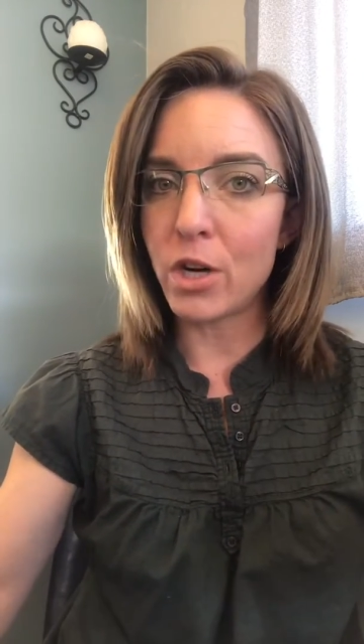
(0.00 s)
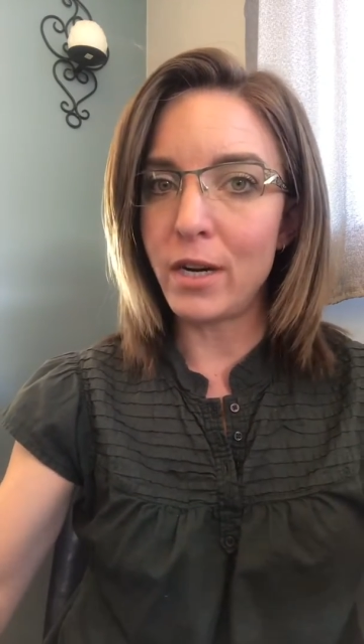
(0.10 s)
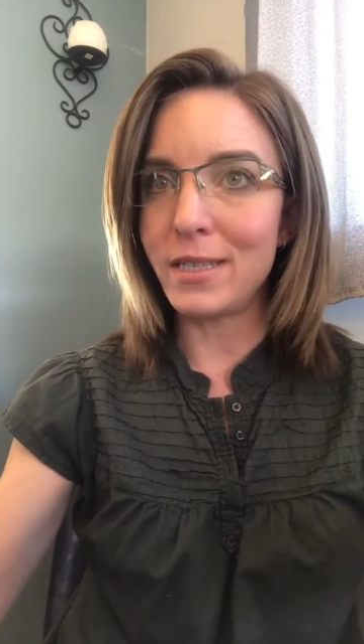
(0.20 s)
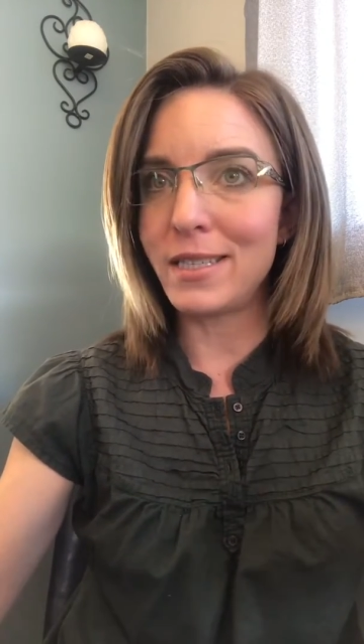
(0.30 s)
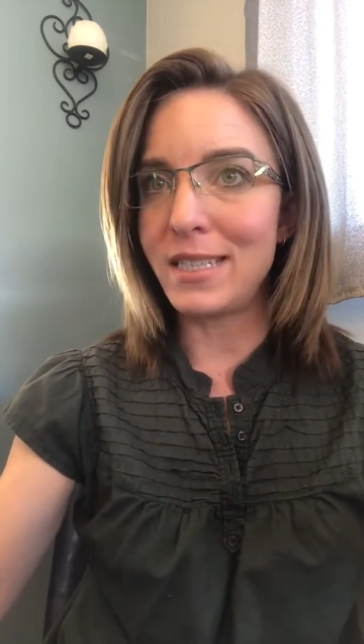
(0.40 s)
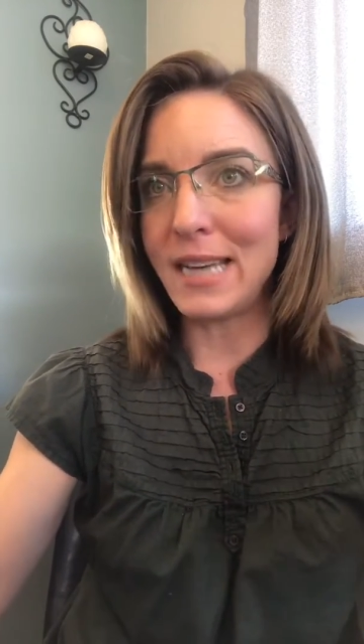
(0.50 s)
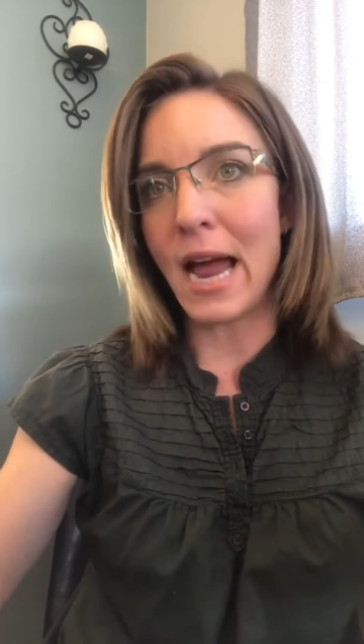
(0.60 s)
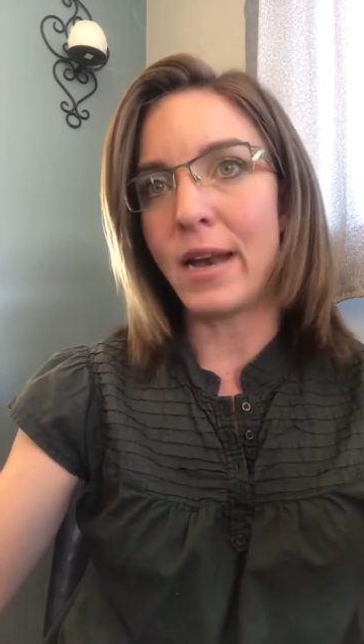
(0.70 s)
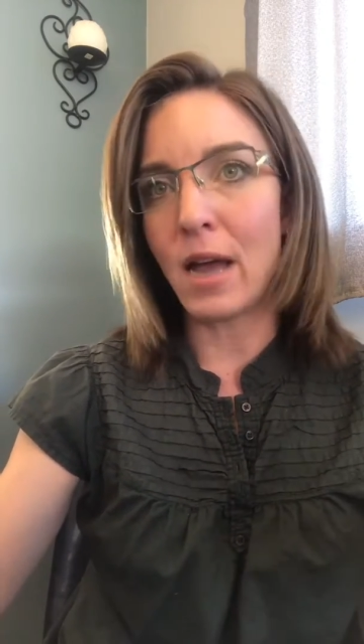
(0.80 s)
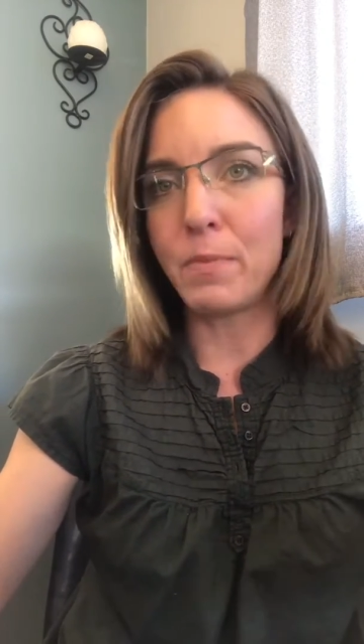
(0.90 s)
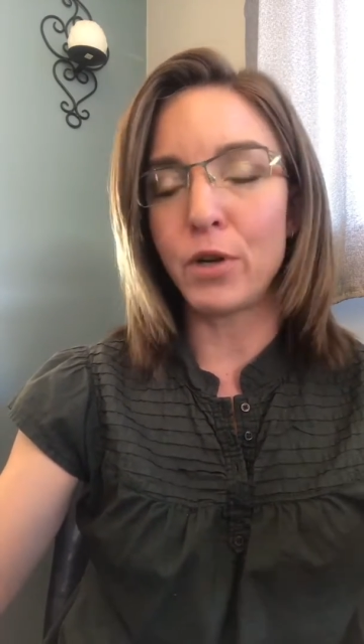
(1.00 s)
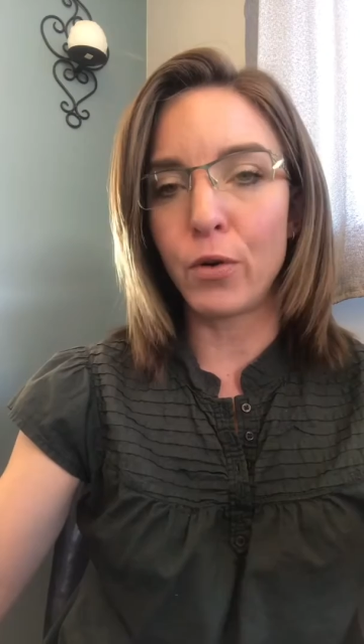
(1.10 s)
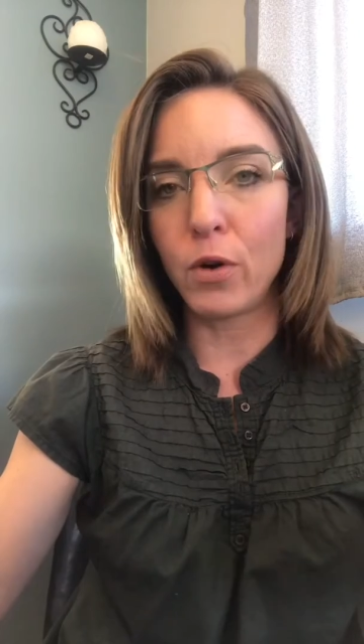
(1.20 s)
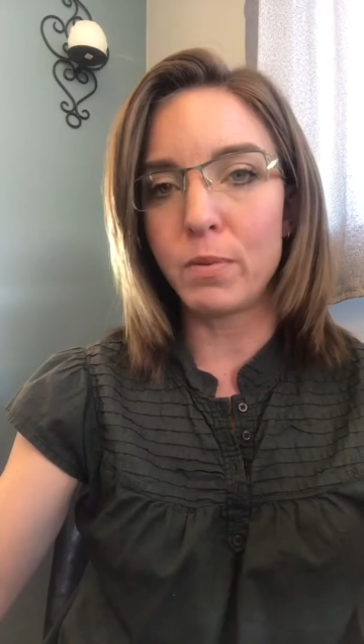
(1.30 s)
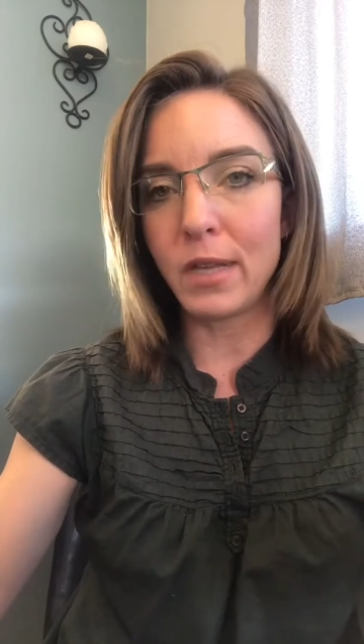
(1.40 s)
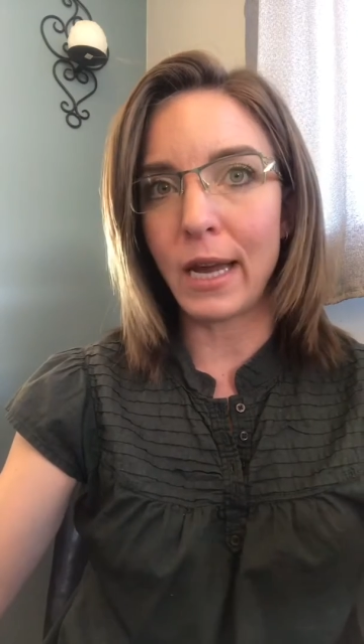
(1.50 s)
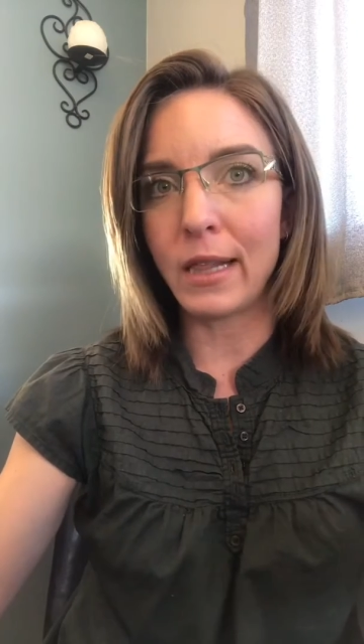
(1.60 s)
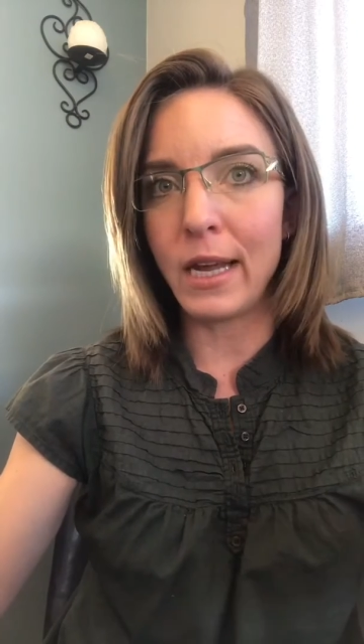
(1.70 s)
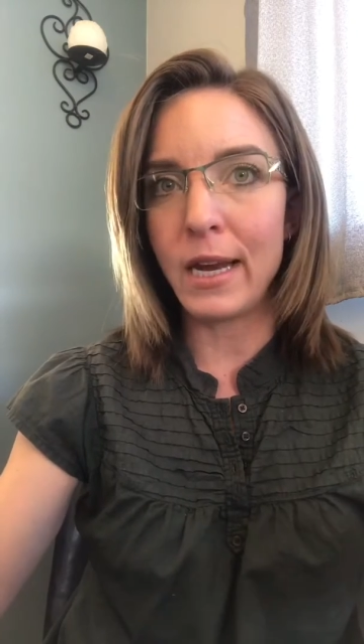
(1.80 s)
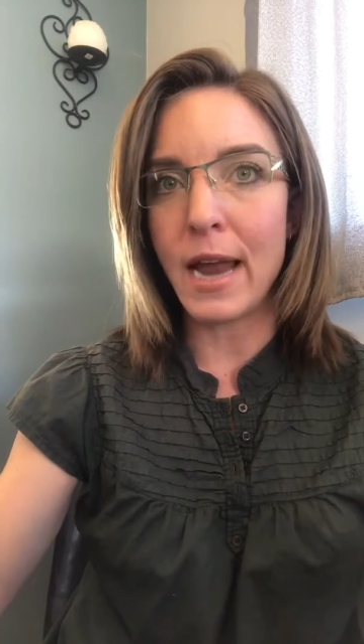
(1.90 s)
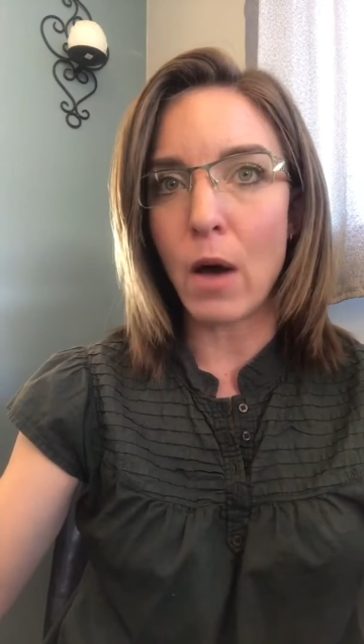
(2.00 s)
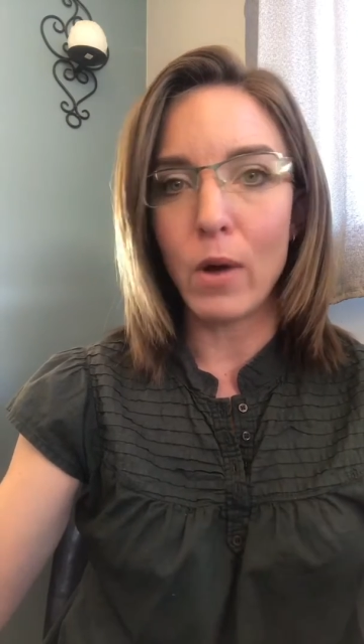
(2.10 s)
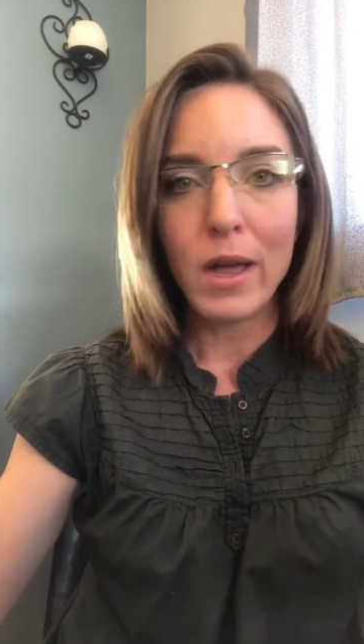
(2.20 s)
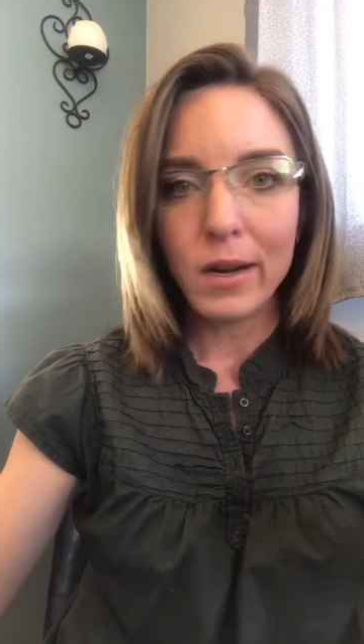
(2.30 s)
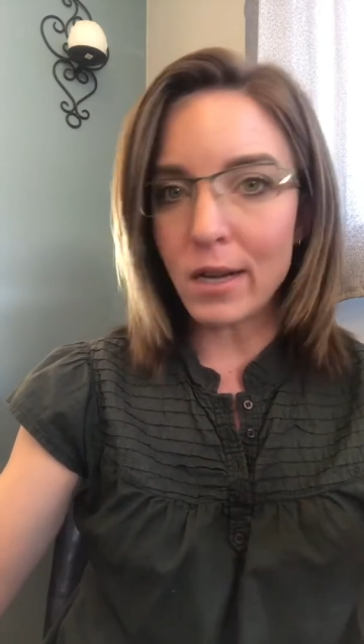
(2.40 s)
starting to stand up to groups like Leadnow